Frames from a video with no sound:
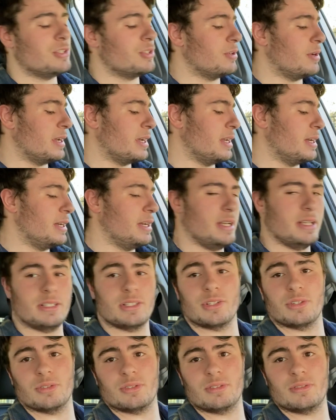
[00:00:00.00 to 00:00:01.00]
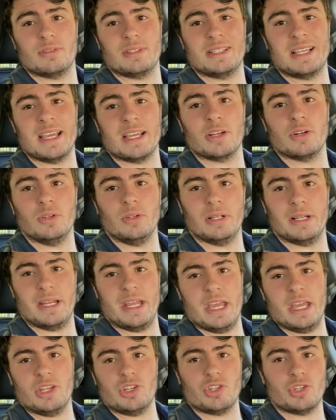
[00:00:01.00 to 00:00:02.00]
So I get a nice little tingle and
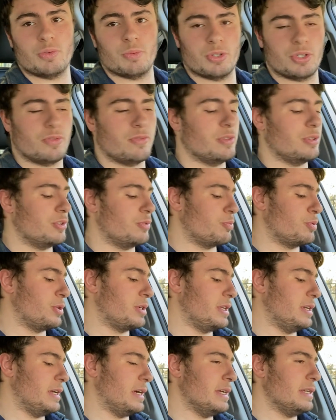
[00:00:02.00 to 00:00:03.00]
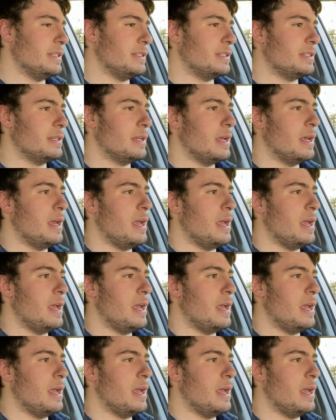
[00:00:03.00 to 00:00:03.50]
itch, which feels pretty nice.